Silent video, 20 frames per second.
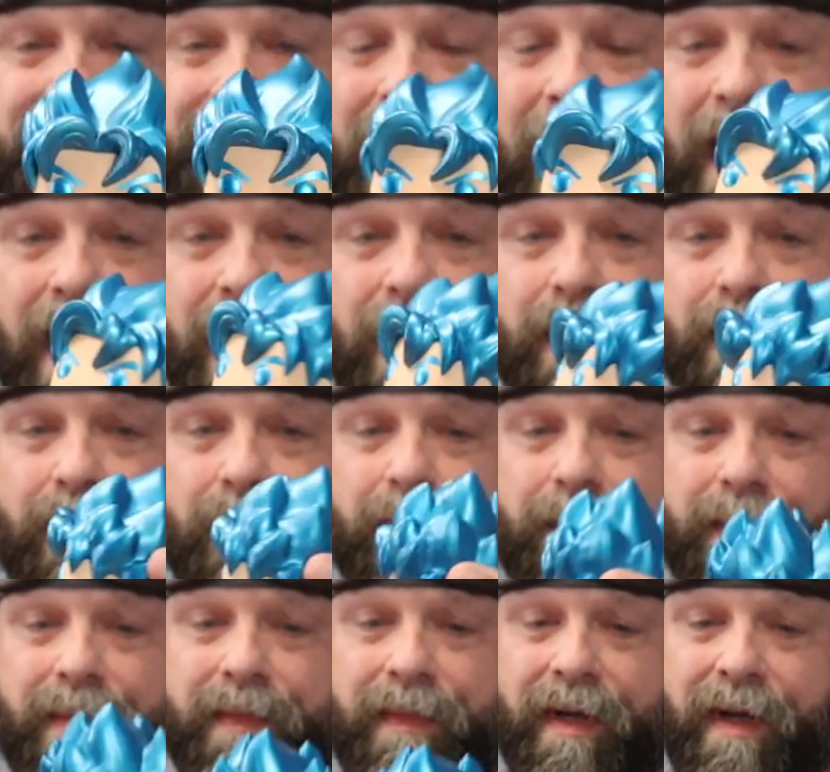
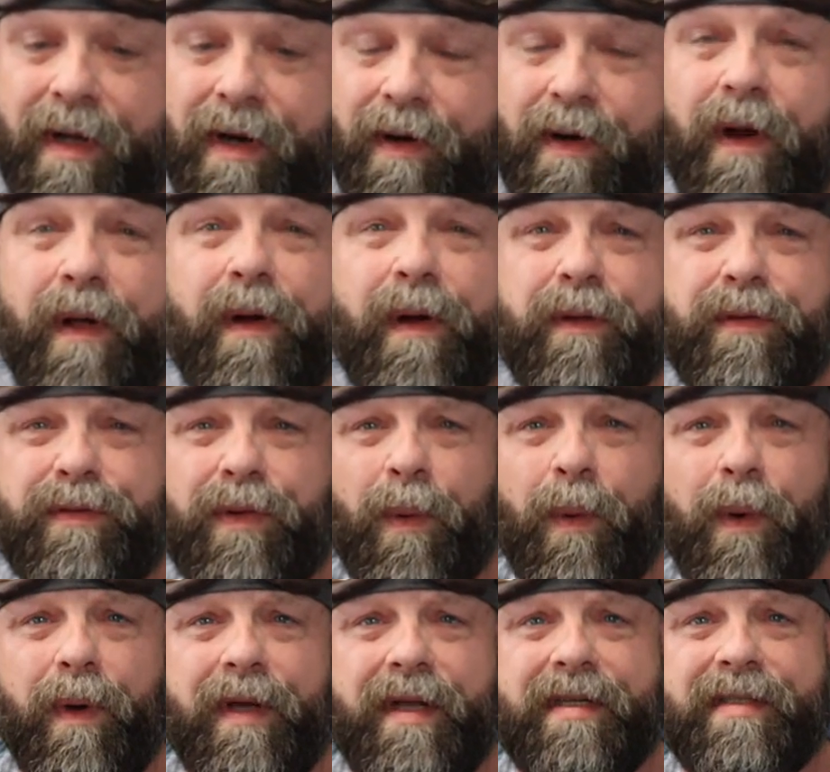Boom! Chrono
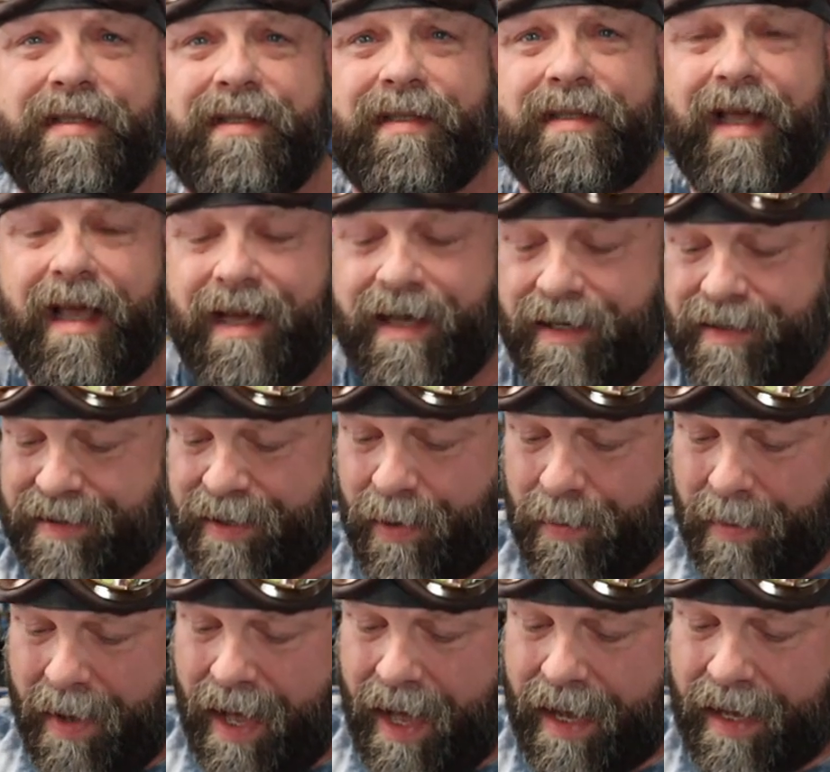Toys, thank you
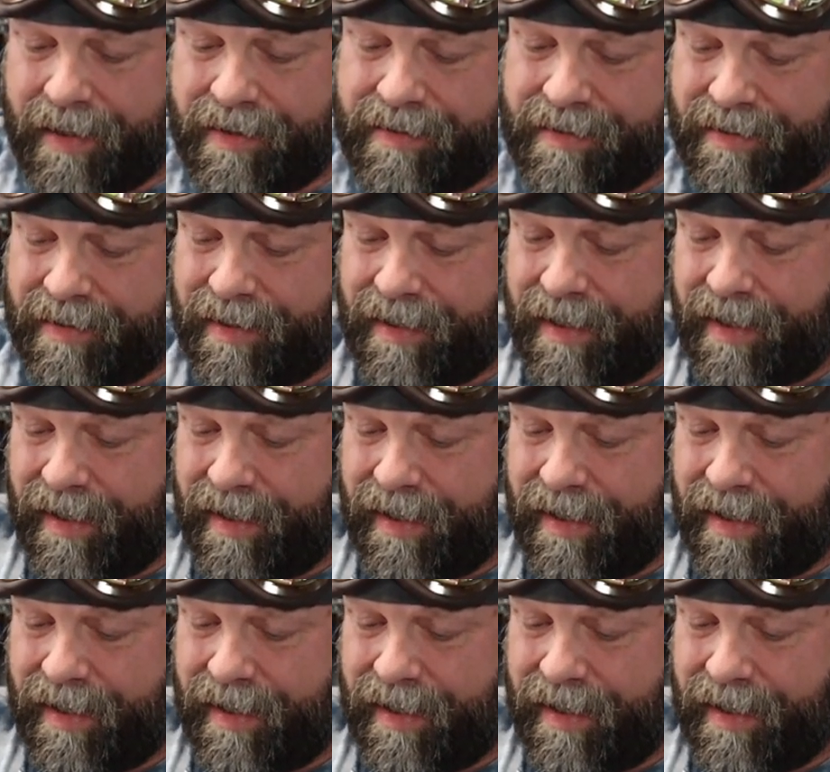so much.